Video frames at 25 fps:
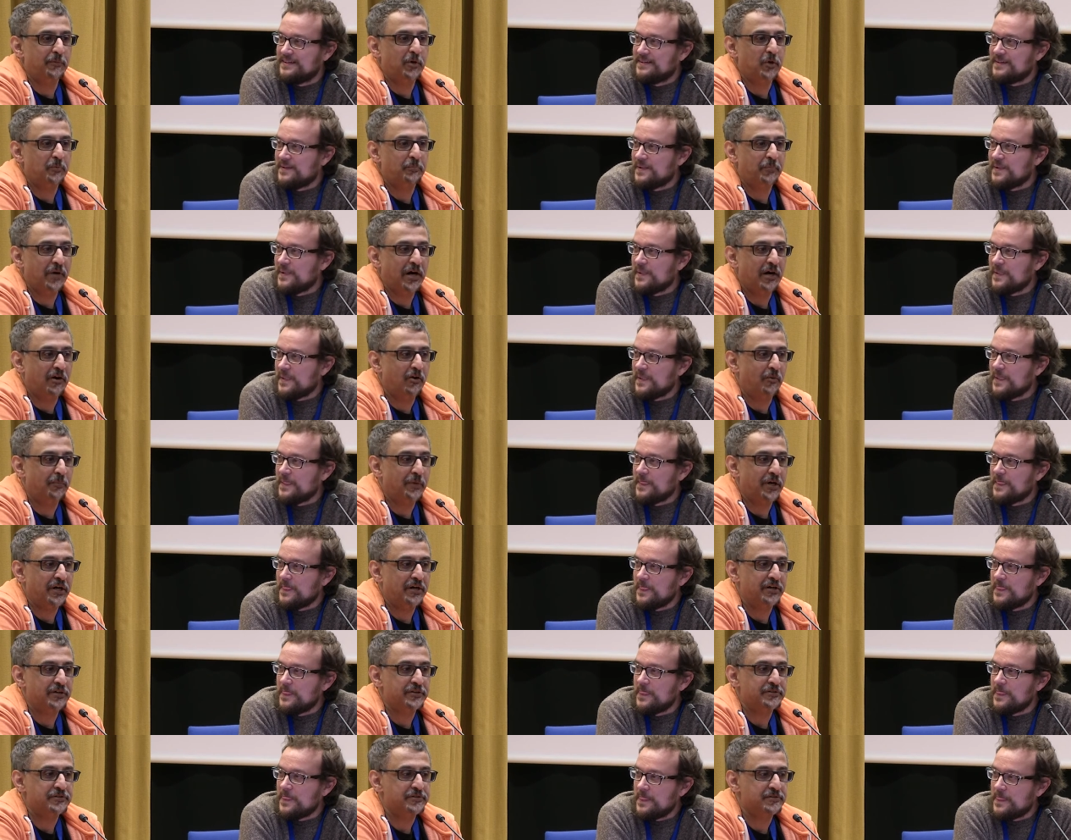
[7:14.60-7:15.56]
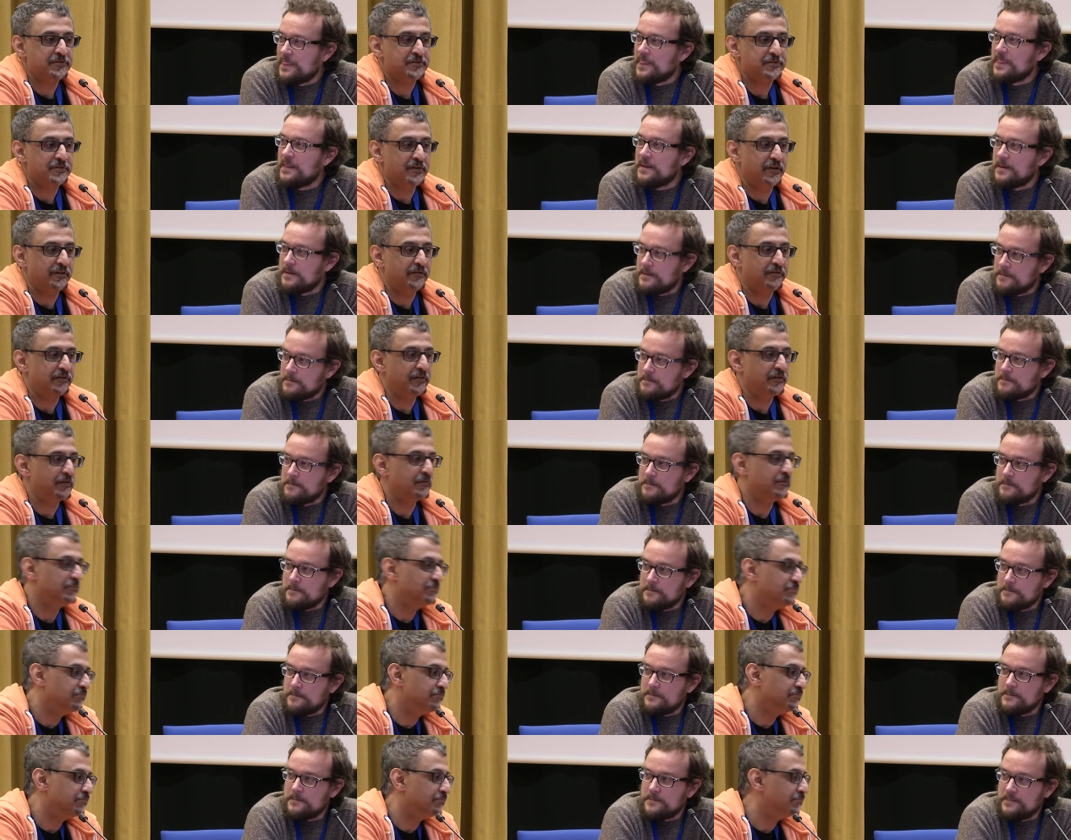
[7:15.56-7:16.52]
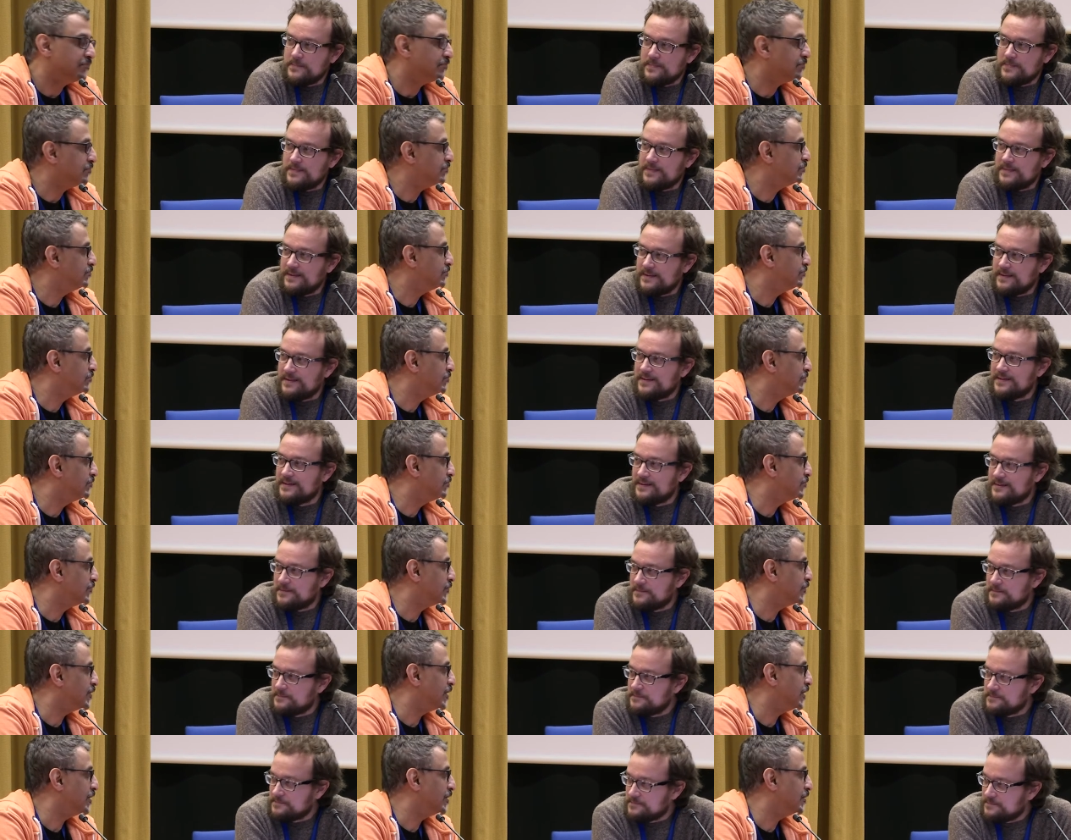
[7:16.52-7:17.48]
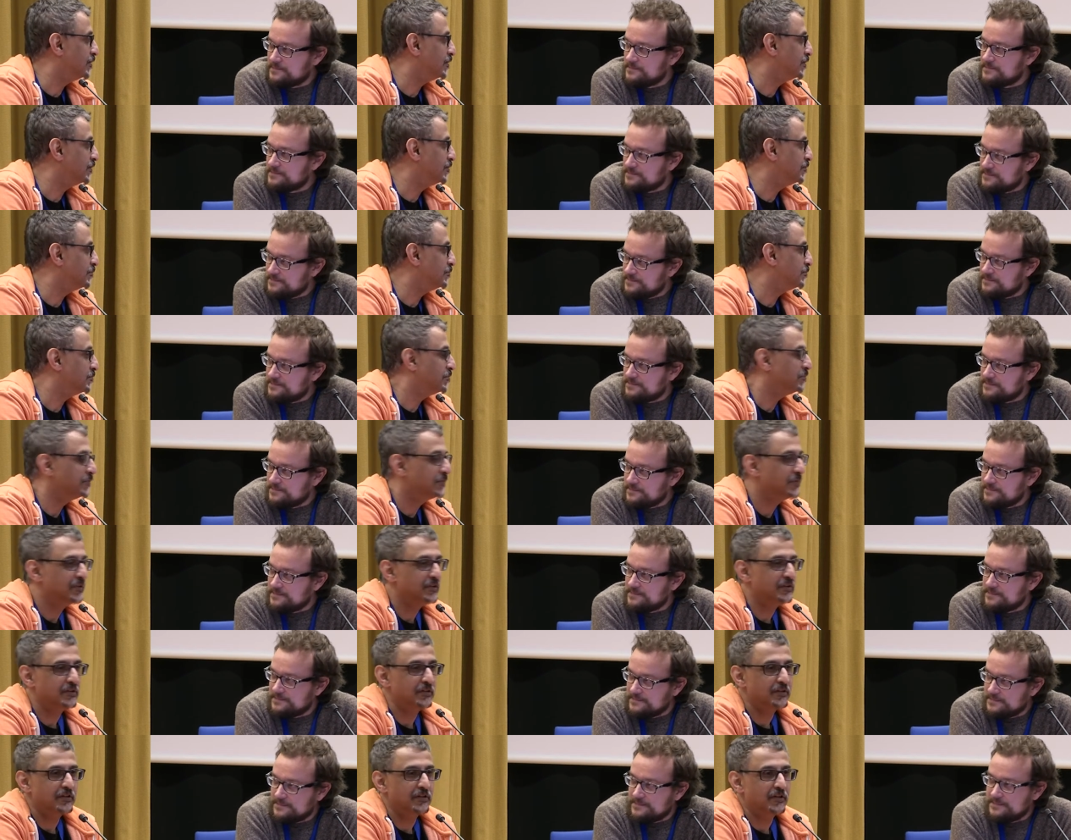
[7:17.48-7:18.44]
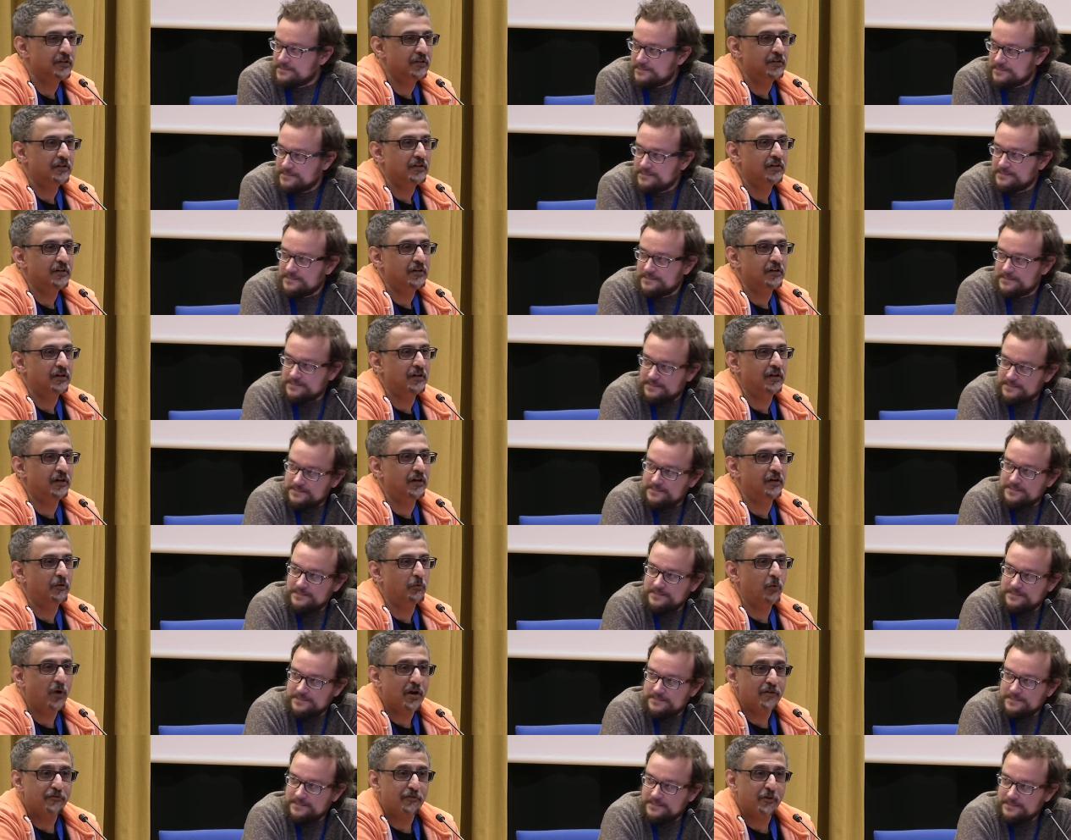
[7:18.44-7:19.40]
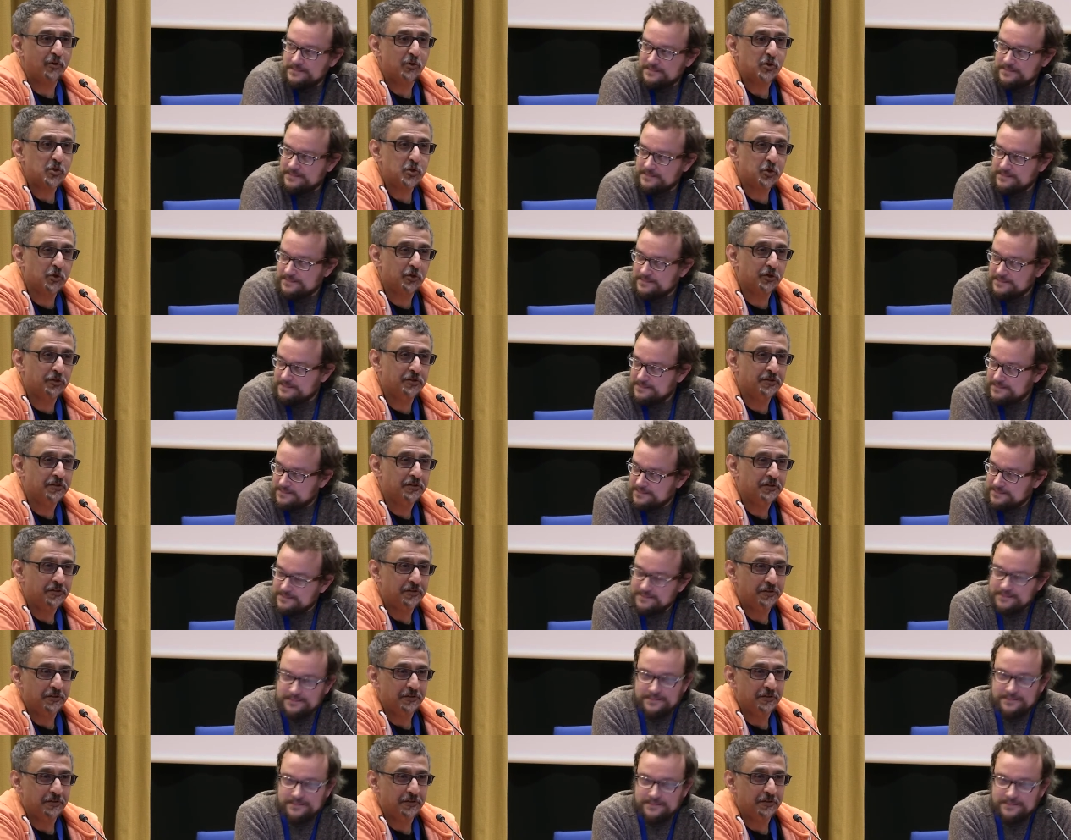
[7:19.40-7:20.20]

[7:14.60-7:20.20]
Speaker 1: about power bars. I think. Right. Uh, Wi-Fi is good.